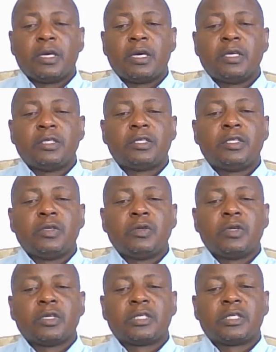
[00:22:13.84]
Guys, see
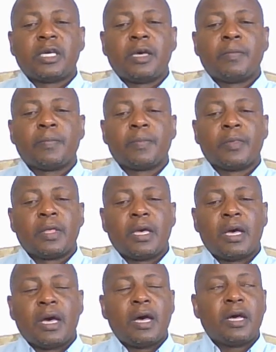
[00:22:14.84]
you next time
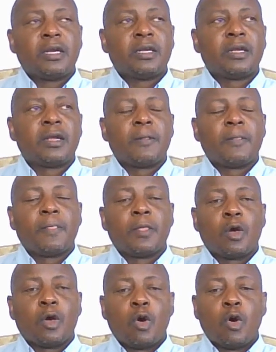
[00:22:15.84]
and
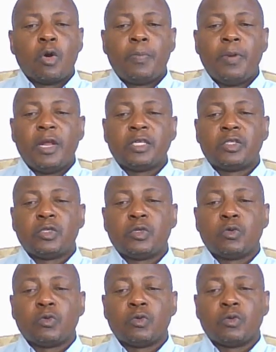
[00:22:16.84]
God bless
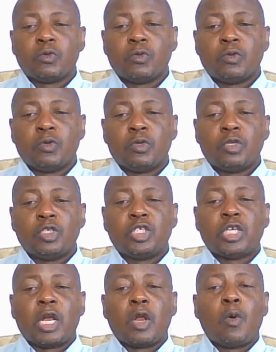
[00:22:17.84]
you.
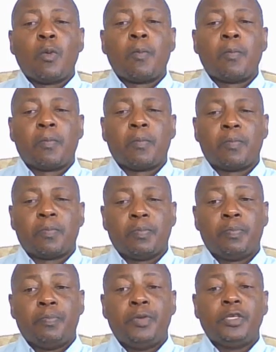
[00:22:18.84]
Shalom.
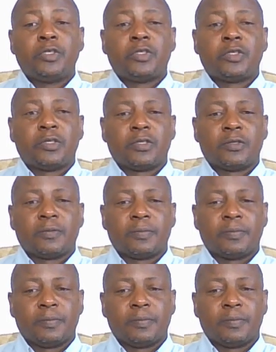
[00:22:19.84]
Peace.